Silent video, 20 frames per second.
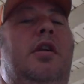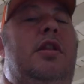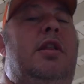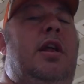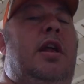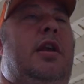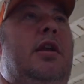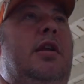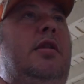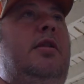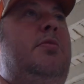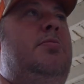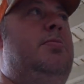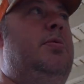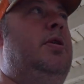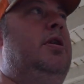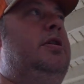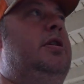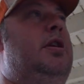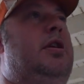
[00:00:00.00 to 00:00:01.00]
aesthetics, when
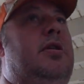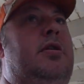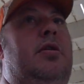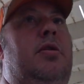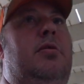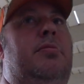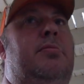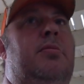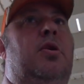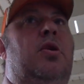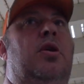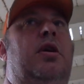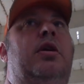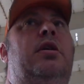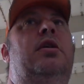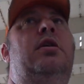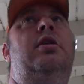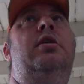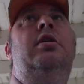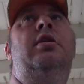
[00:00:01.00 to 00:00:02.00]
I did it on my
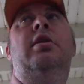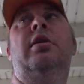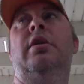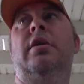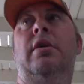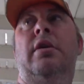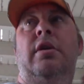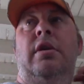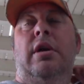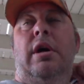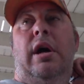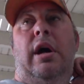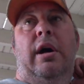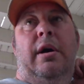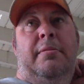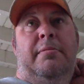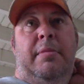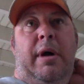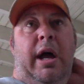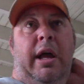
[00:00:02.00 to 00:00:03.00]

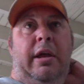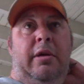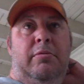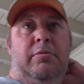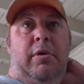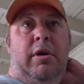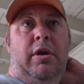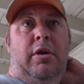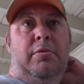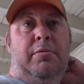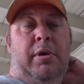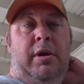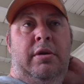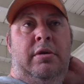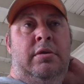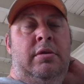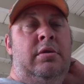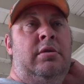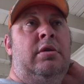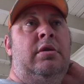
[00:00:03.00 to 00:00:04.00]
AE101
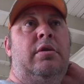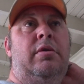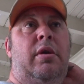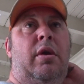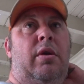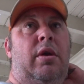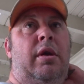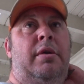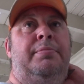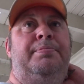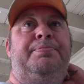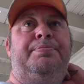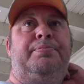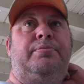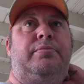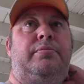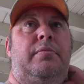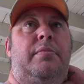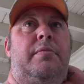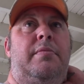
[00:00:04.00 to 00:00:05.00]
Corolla,
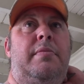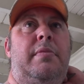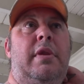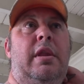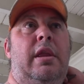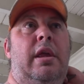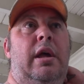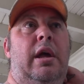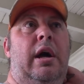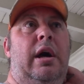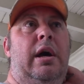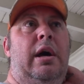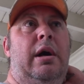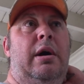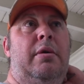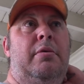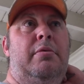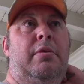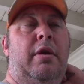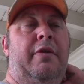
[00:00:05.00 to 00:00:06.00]

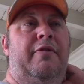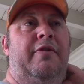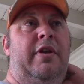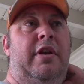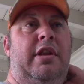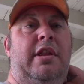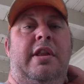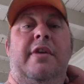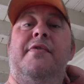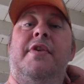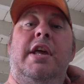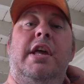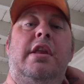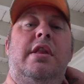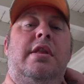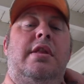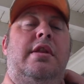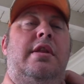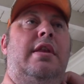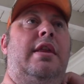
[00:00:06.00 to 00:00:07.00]
when I fitted
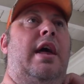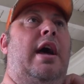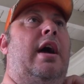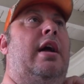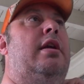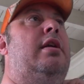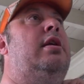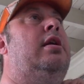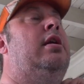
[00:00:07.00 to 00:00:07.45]
17s to that,